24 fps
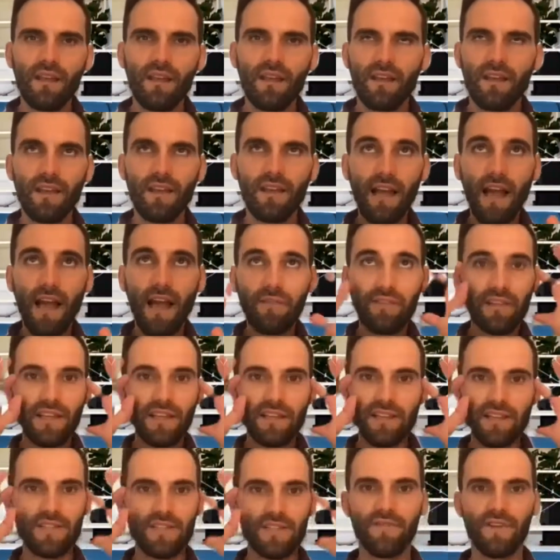in having
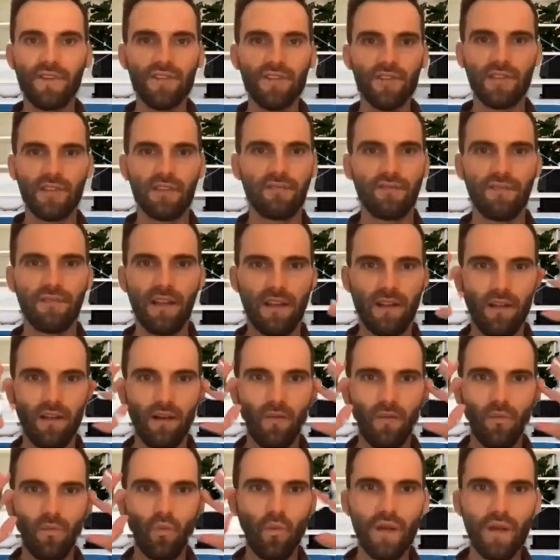like this vision of like
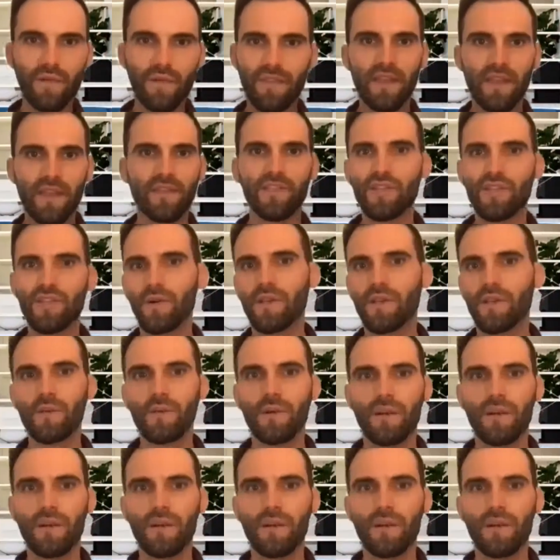what they enjoy doing,